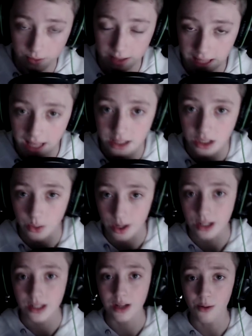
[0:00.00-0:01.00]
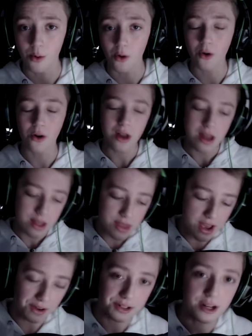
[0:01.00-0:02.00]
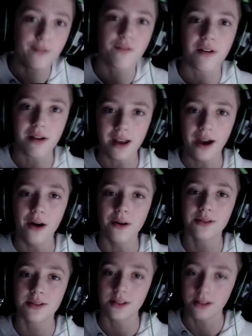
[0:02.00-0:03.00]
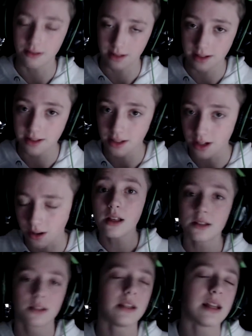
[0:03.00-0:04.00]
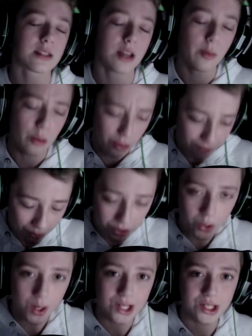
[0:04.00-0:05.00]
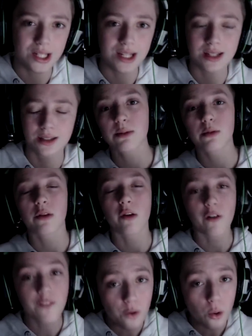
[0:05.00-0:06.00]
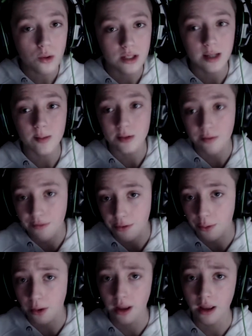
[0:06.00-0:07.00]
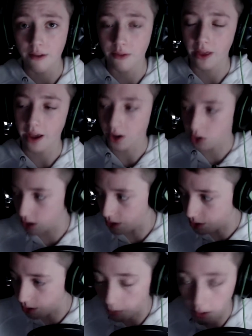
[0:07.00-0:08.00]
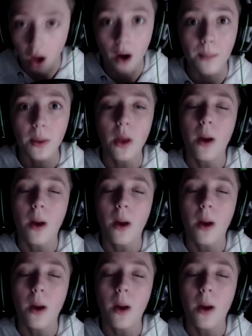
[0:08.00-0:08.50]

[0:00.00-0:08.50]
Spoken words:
for last UHC War, they are different now, so listen up. So last time there were 4 UHCs. There were 4 teams of 3 if they actually showed up.